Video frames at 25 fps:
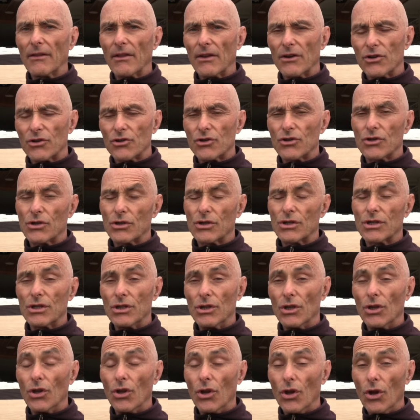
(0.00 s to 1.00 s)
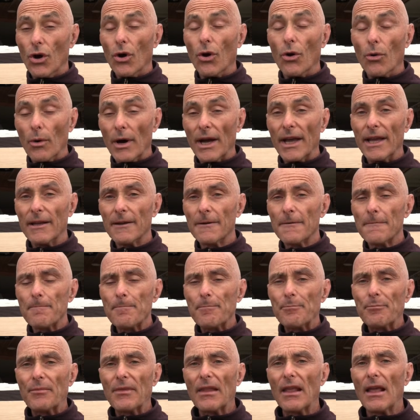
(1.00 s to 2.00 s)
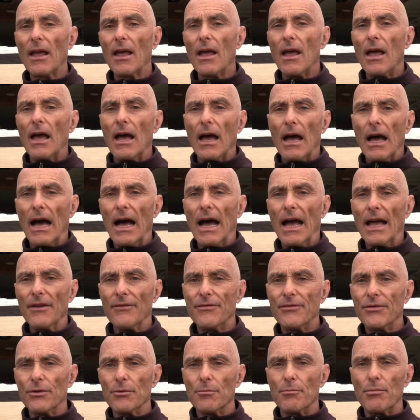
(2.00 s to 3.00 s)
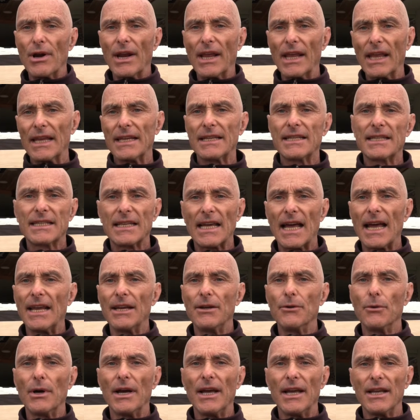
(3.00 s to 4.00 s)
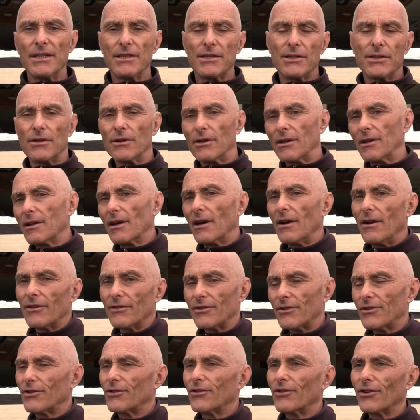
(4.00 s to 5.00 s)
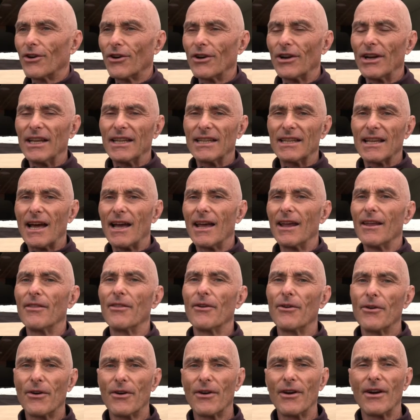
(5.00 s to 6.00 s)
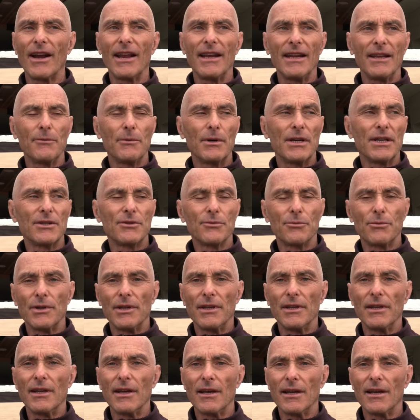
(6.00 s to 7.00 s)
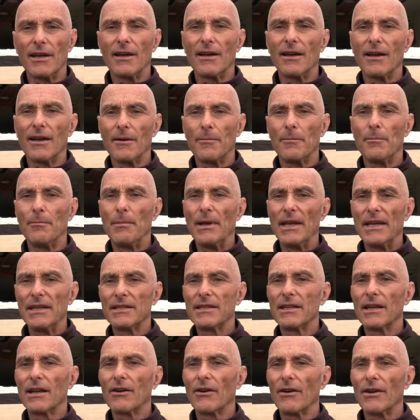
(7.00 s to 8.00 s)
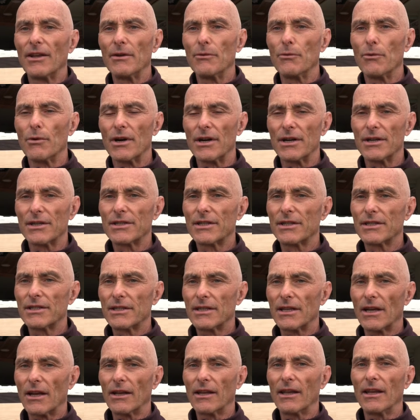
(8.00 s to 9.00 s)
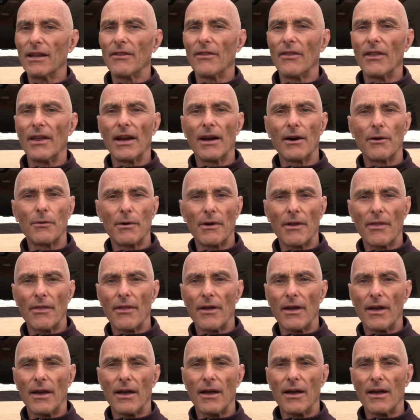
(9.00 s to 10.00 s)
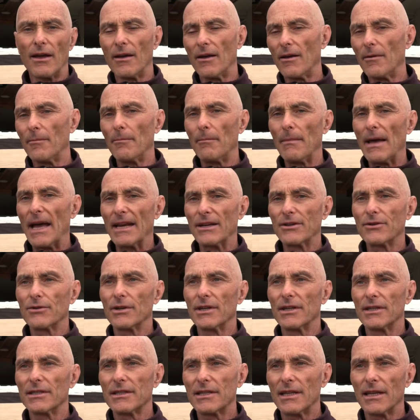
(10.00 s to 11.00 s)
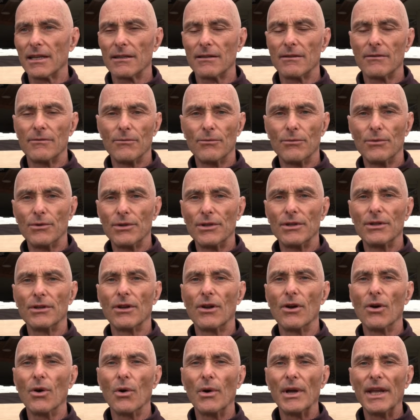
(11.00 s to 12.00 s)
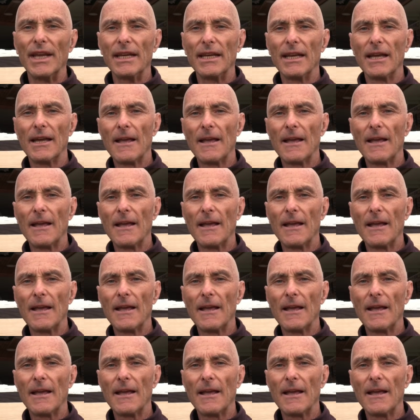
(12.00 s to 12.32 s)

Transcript: There's just no way. If you bring it sideways, you can't turn it either. Anyways, we basically were stuck in there with a mattress that wouldn't go in.